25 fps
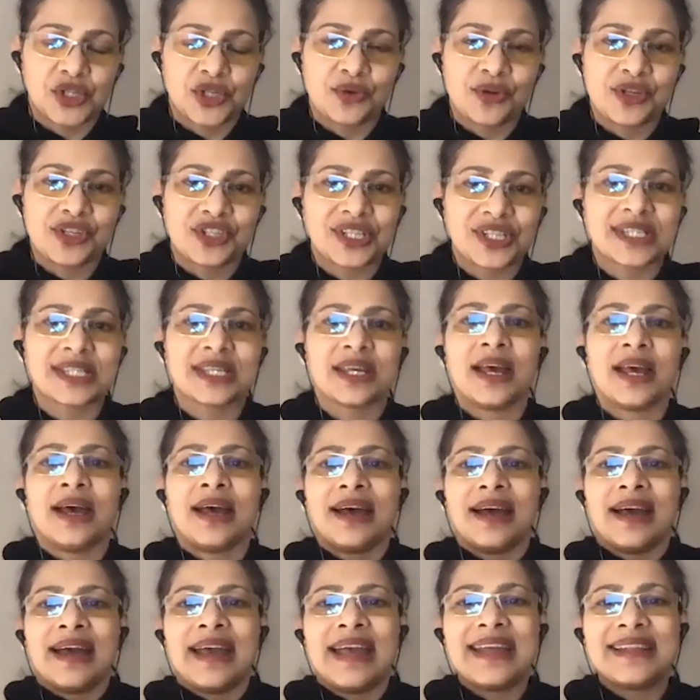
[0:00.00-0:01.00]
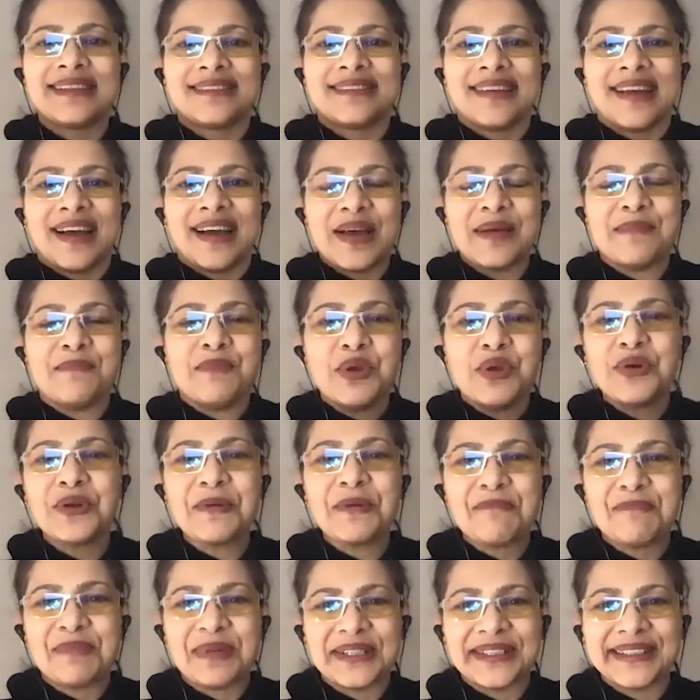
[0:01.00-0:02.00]
So it just, it
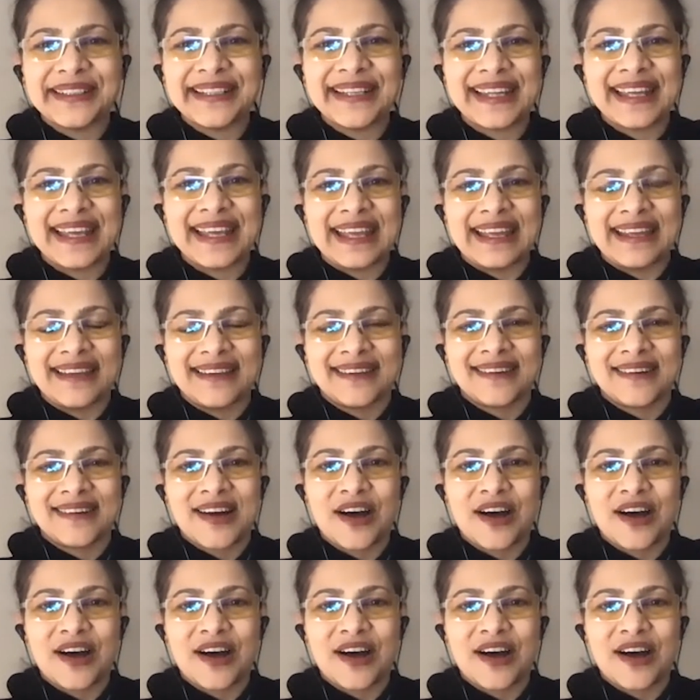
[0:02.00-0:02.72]
immutability